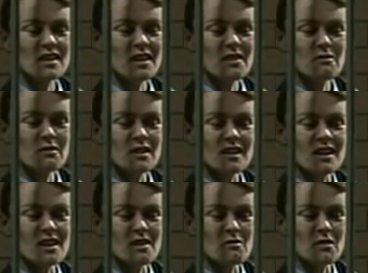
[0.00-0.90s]
Bennett,
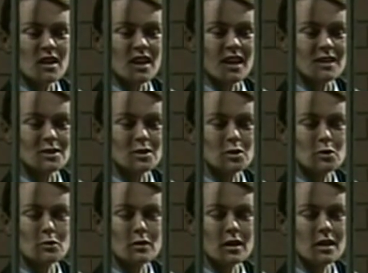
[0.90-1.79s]
that
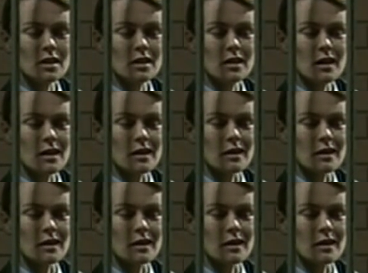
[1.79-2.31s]
hard-nosed guard